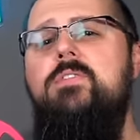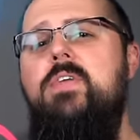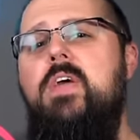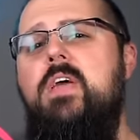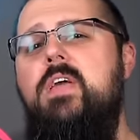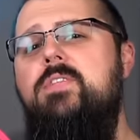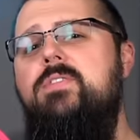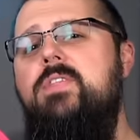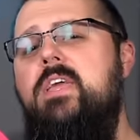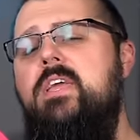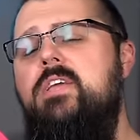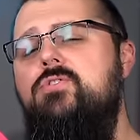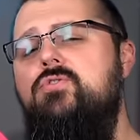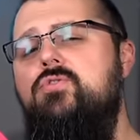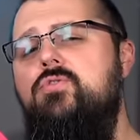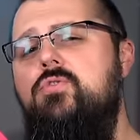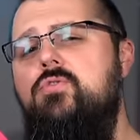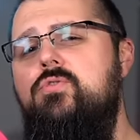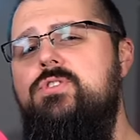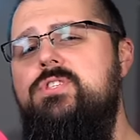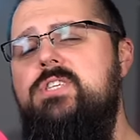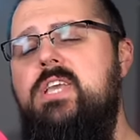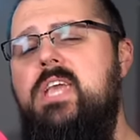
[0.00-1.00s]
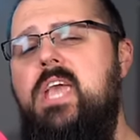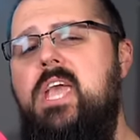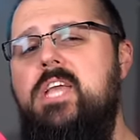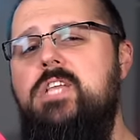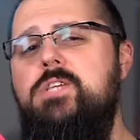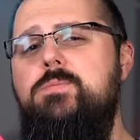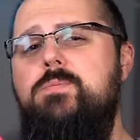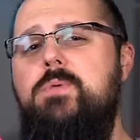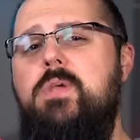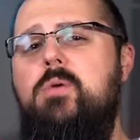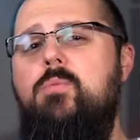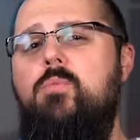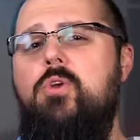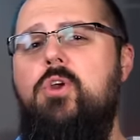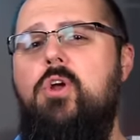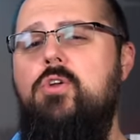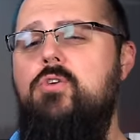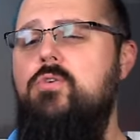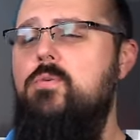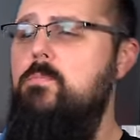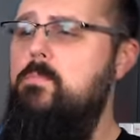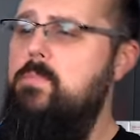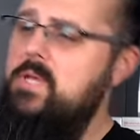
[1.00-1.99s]
Then they introduced the HPM
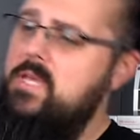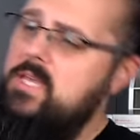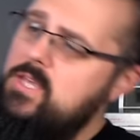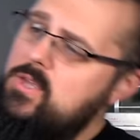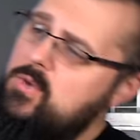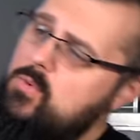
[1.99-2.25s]
100B,